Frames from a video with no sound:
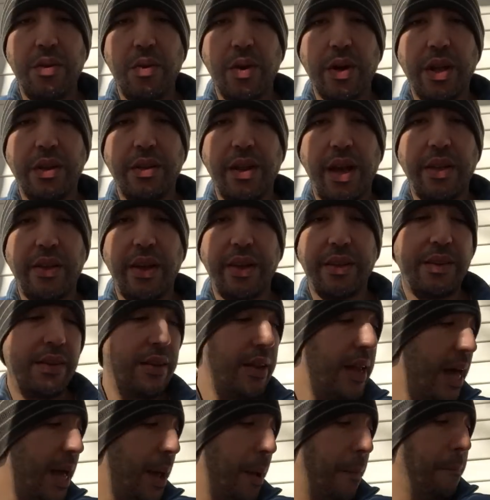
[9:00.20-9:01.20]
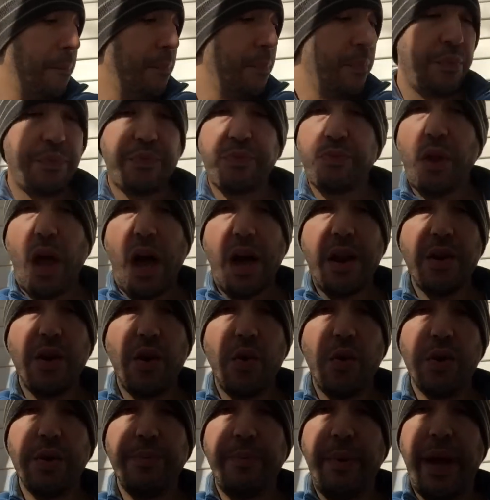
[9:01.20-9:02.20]
do on a day like today? I don't
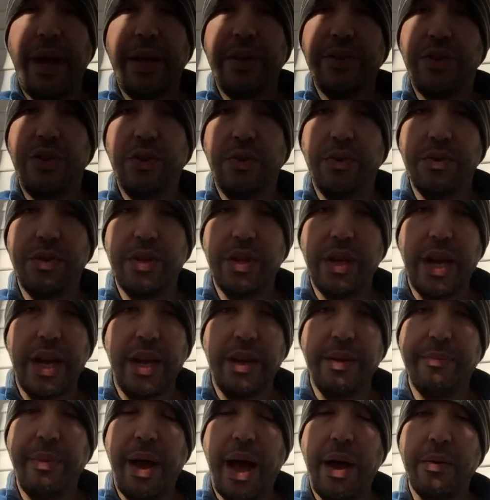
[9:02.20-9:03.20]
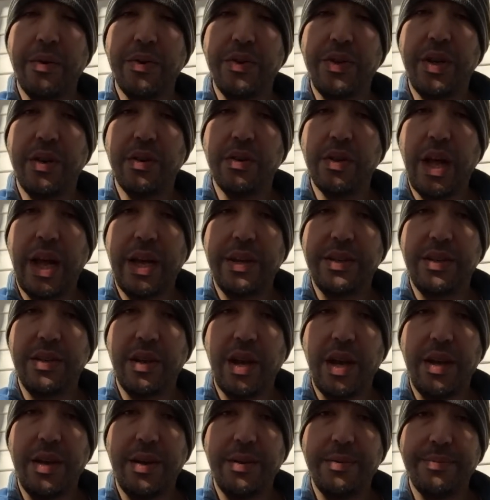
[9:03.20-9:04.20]
know what Matt is doing today. Matt was here last
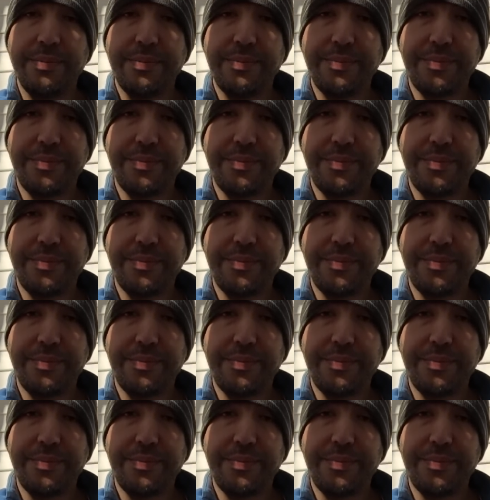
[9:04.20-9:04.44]
night.